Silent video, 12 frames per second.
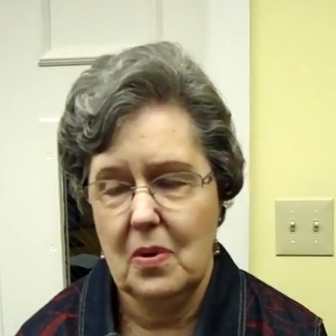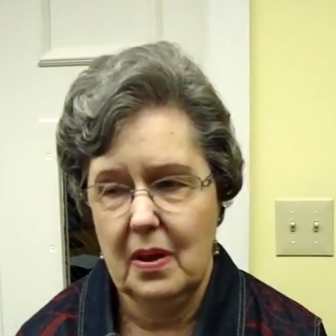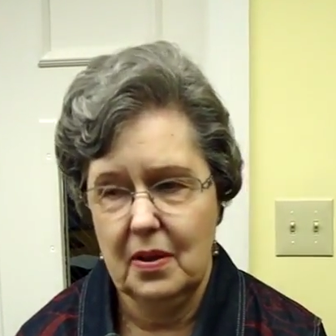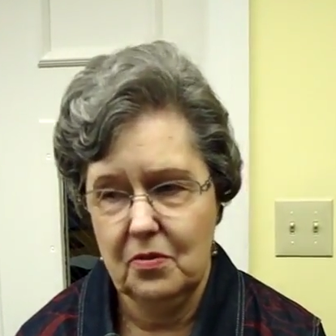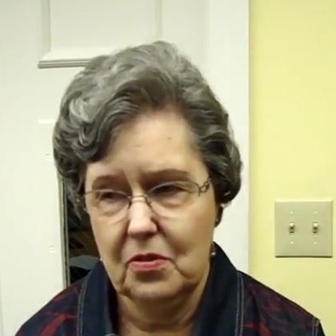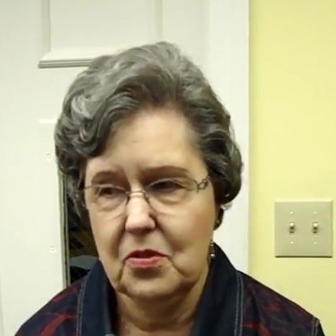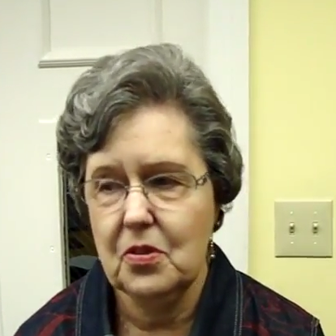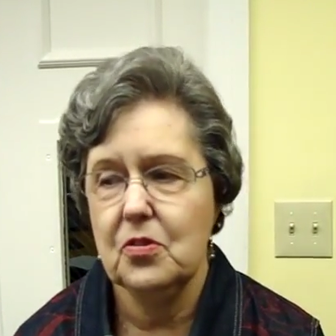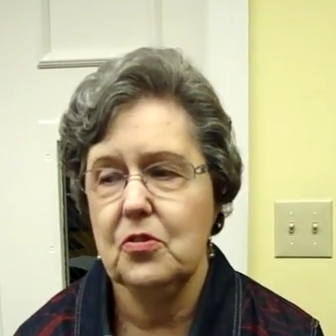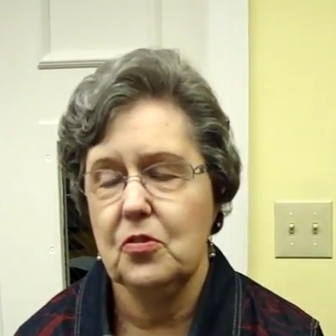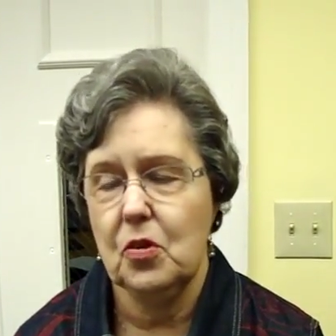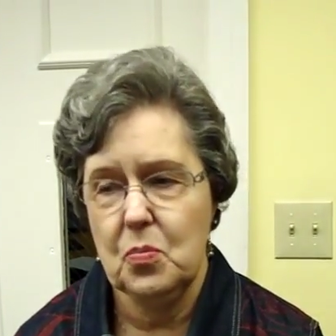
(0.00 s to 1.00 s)

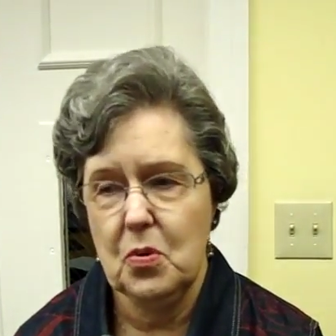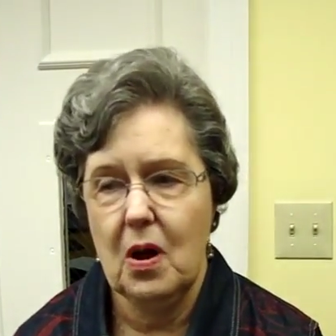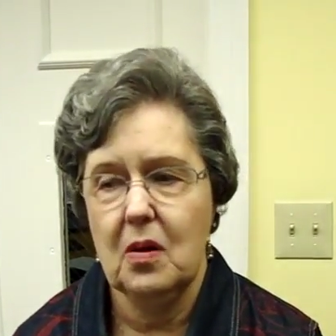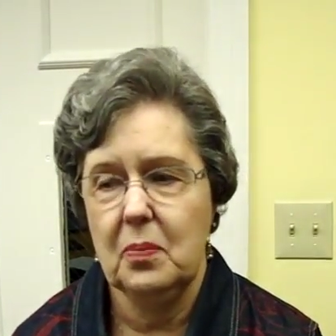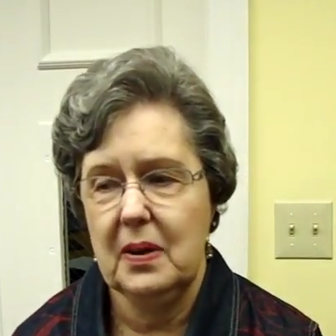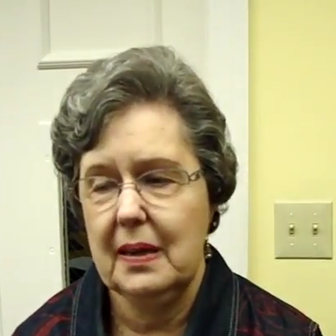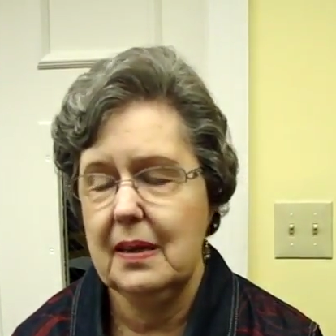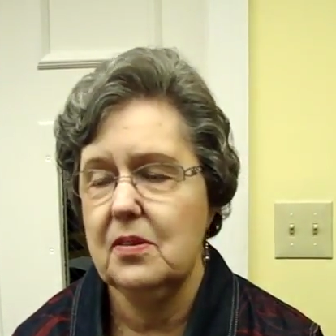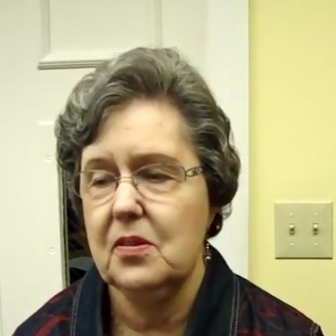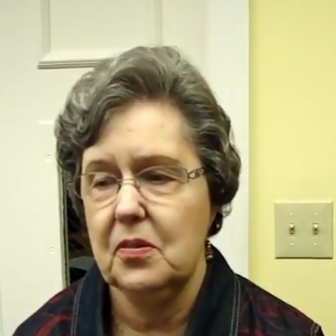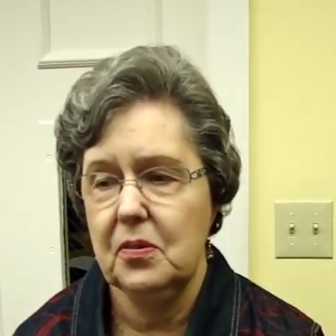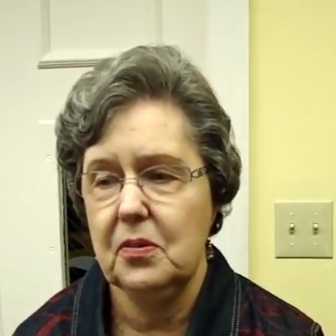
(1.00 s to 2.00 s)
introduced or brought me
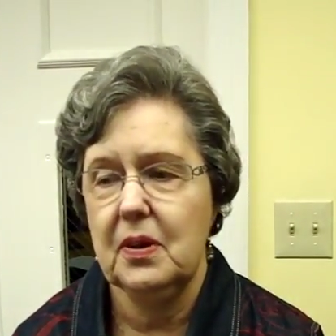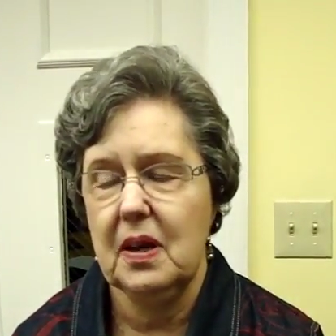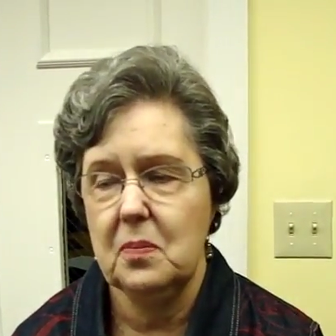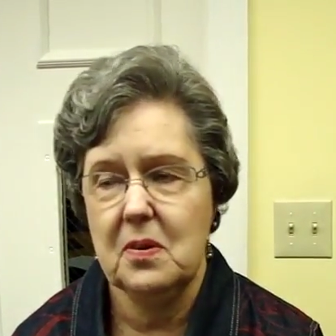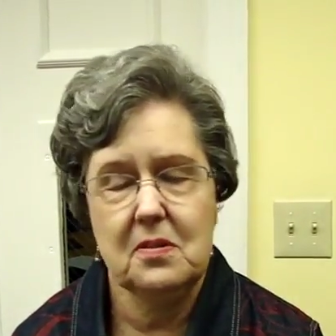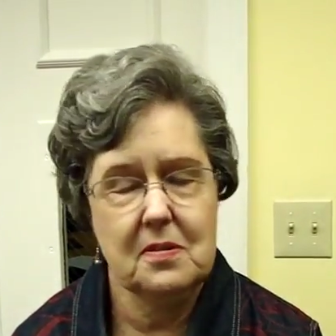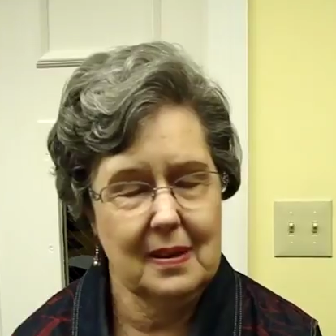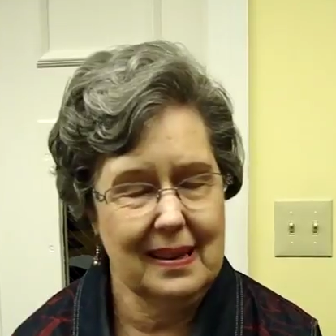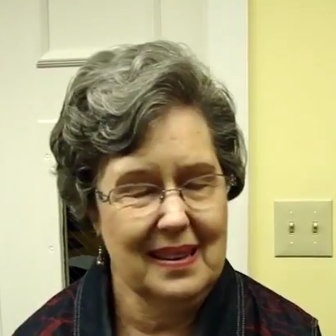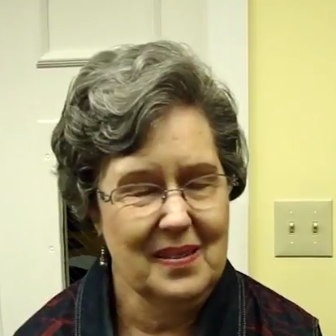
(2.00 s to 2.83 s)
to KBC.